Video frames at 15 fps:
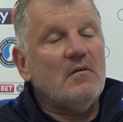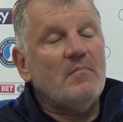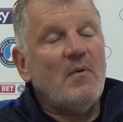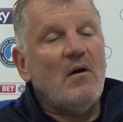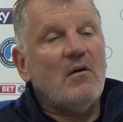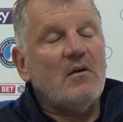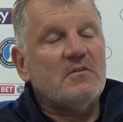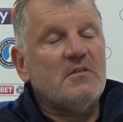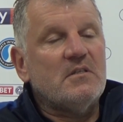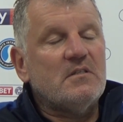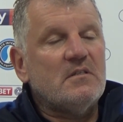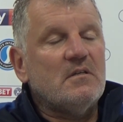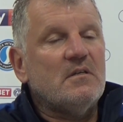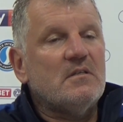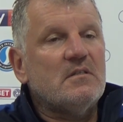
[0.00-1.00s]
Marcus
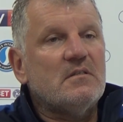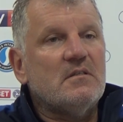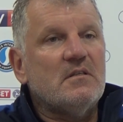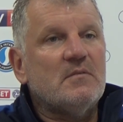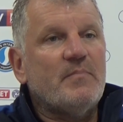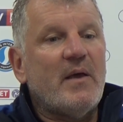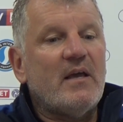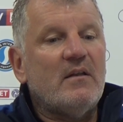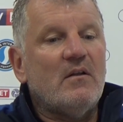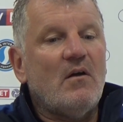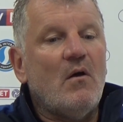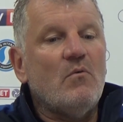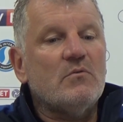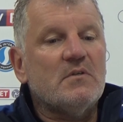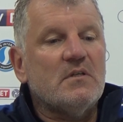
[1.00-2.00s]
is banging the
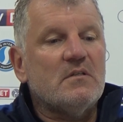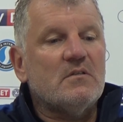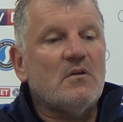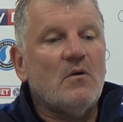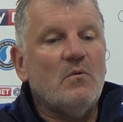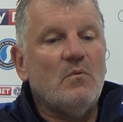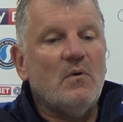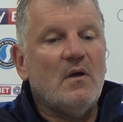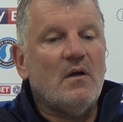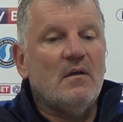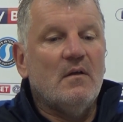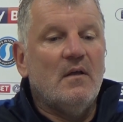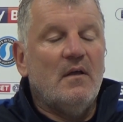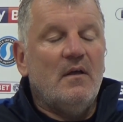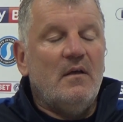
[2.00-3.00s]
goals in.
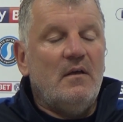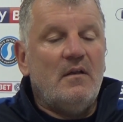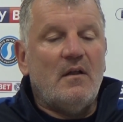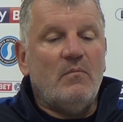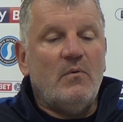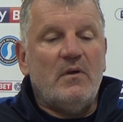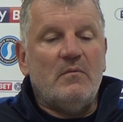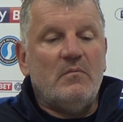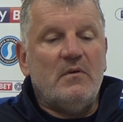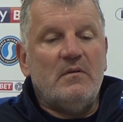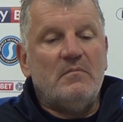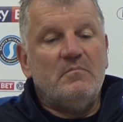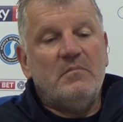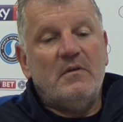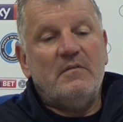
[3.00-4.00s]
So
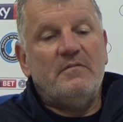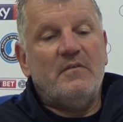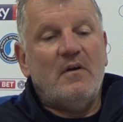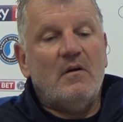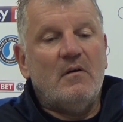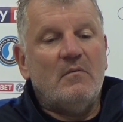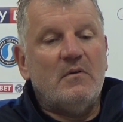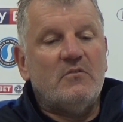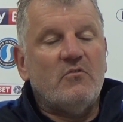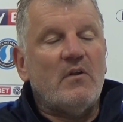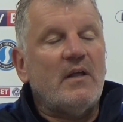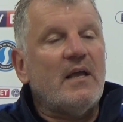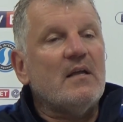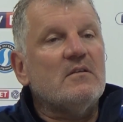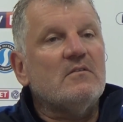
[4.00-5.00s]
we're
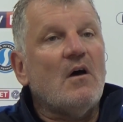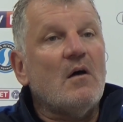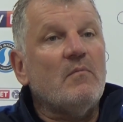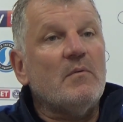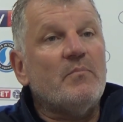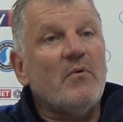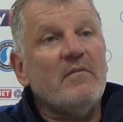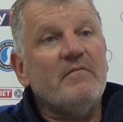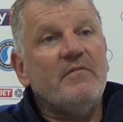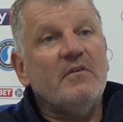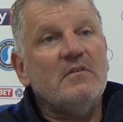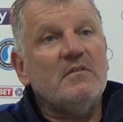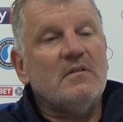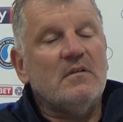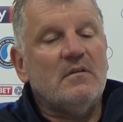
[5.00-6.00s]
trying to get tight with
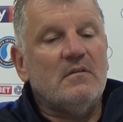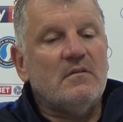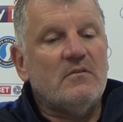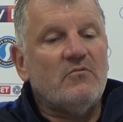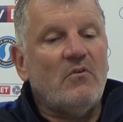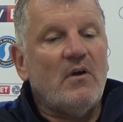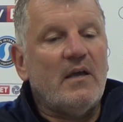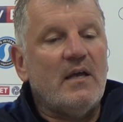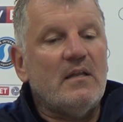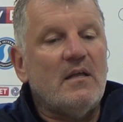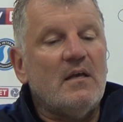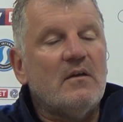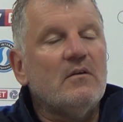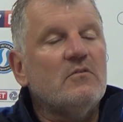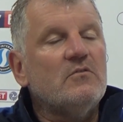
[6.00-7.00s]
Brentford to try and get
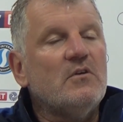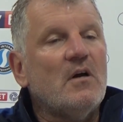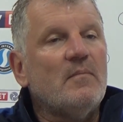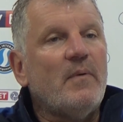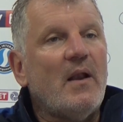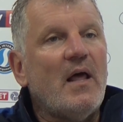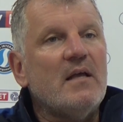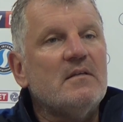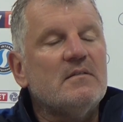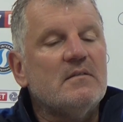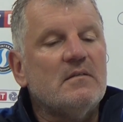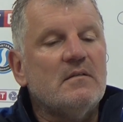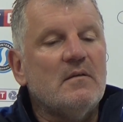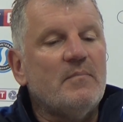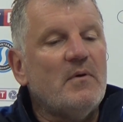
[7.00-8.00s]
their good young players,
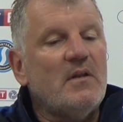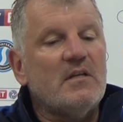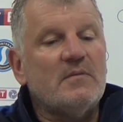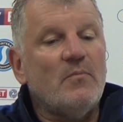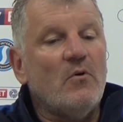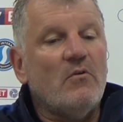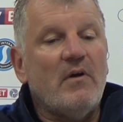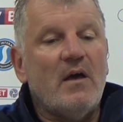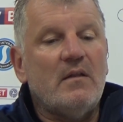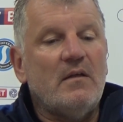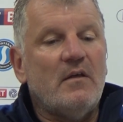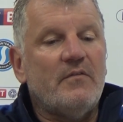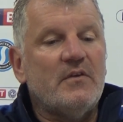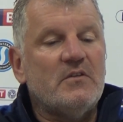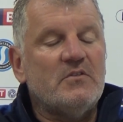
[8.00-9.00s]
but there's more out
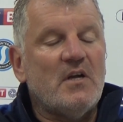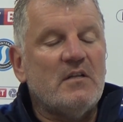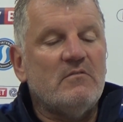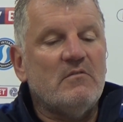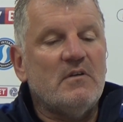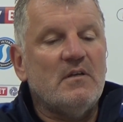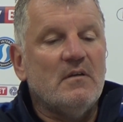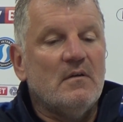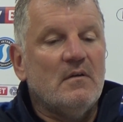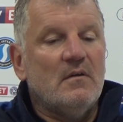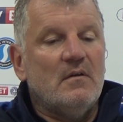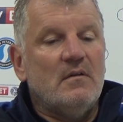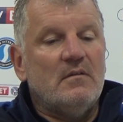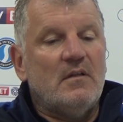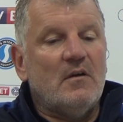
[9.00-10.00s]
there. I think January
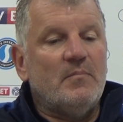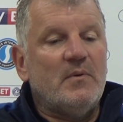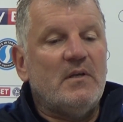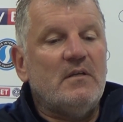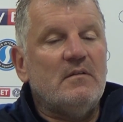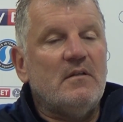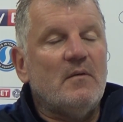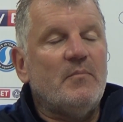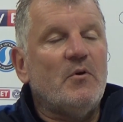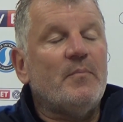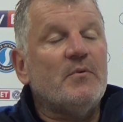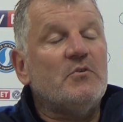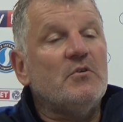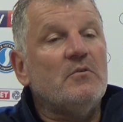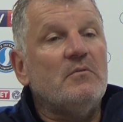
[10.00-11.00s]
there'll be
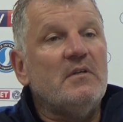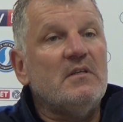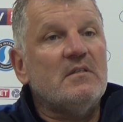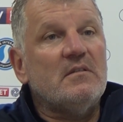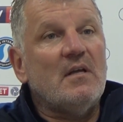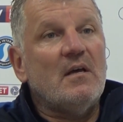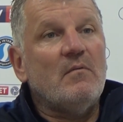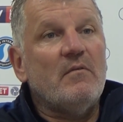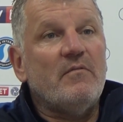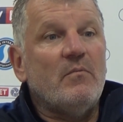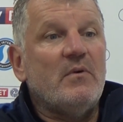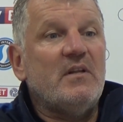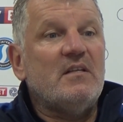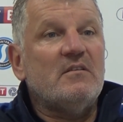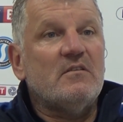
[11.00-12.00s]
opportunities now, whether
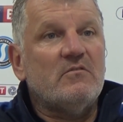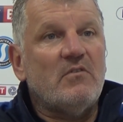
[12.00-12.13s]
we need to